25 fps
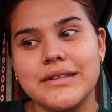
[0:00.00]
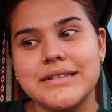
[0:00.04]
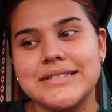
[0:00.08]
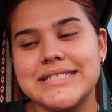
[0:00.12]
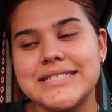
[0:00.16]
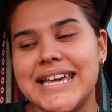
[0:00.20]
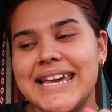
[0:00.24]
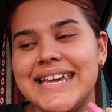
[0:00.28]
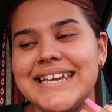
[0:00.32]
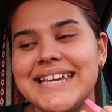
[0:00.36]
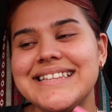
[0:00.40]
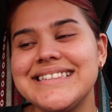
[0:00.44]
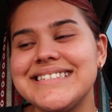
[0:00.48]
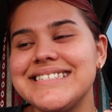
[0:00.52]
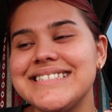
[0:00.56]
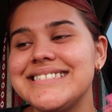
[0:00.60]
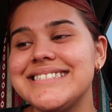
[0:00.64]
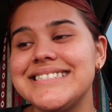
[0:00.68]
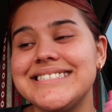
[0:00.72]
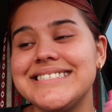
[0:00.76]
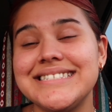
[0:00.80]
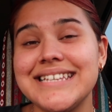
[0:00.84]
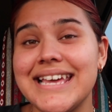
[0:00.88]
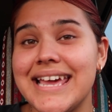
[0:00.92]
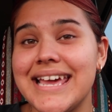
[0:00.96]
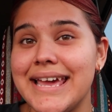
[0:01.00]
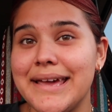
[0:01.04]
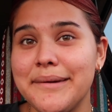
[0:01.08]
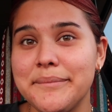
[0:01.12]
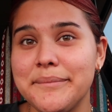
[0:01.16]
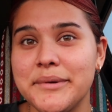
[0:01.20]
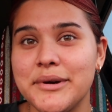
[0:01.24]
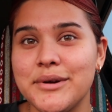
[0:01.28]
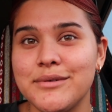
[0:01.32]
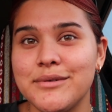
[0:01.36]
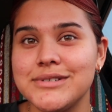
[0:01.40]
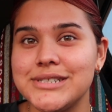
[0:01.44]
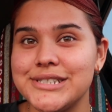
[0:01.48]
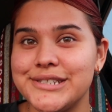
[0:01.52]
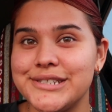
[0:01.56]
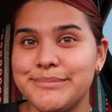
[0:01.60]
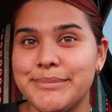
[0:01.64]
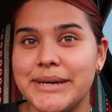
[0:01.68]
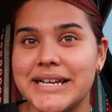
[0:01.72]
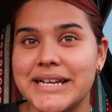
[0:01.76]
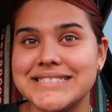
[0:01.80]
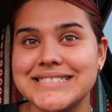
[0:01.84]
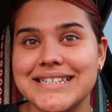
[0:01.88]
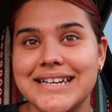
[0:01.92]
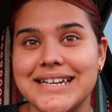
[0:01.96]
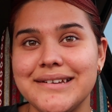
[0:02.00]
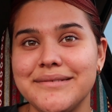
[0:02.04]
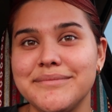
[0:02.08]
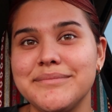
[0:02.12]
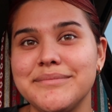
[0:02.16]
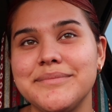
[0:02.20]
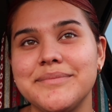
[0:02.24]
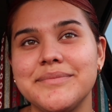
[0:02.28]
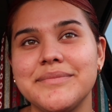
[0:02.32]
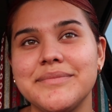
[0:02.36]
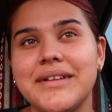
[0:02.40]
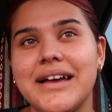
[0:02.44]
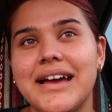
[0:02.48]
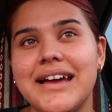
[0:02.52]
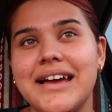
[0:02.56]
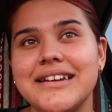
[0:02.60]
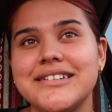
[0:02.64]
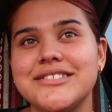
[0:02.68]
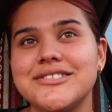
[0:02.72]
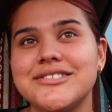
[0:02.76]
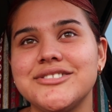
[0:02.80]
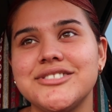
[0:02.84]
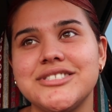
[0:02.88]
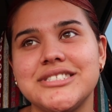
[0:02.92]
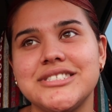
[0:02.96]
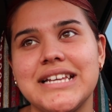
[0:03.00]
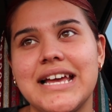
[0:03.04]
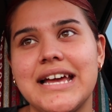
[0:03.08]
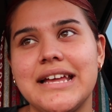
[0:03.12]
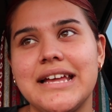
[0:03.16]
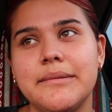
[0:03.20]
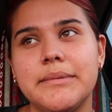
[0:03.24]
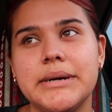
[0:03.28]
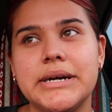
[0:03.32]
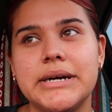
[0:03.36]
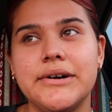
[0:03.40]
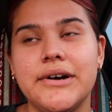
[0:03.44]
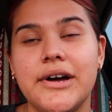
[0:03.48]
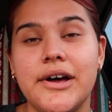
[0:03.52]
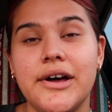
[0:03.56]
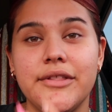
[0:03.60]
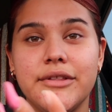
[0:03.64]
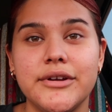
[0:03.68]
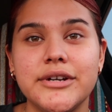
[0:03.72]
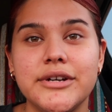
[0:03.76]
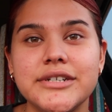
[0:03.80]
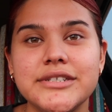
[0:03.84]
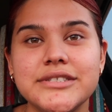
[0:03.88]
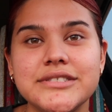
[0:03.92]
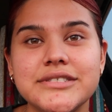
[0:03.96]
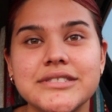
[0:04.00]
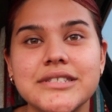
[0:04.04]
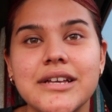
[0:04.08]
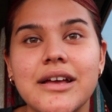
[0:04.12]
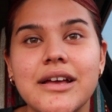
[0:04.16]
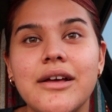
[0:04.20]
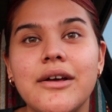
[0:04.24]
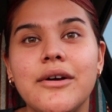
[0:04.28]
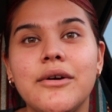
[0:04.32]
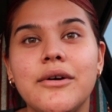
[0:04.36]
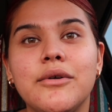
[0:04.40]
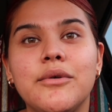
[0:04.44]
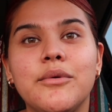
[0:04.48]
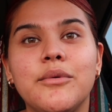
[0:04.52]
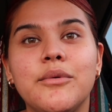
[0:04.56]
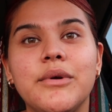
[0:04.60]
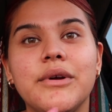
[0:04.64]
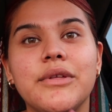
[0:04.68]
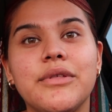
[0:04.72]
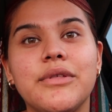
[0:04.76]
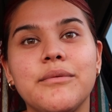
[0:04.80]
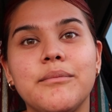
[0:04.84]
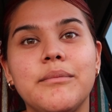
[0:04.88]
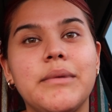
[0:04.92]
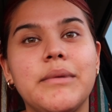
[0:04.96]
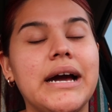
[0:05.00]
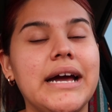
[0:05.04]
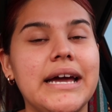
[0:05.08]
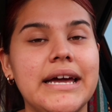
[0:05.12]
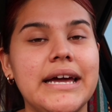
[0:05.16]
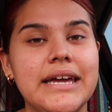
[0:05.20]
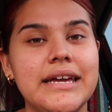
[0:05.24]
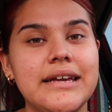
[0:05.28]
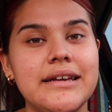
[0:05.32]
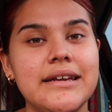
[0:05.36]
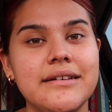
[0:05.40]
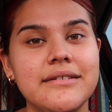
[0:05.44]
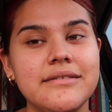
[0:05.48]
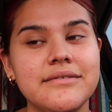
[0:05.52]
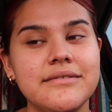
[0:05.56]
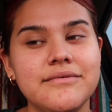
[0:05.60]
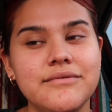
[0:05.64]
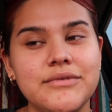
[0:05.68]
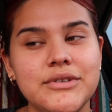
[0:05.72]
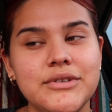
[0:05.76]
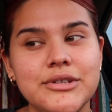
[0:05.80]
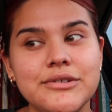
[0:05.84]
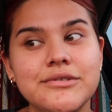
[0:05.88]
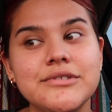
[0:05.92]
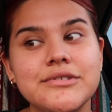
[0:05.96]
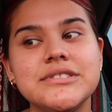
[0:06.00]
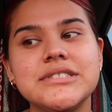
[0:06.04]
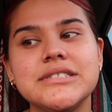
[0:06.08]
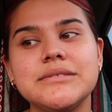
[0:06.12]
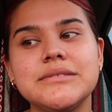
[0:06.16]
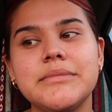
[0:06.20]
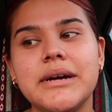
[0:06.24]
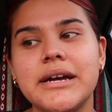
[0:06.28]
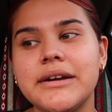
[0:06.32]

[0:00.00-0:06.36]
take the same respect I understand about others with my views and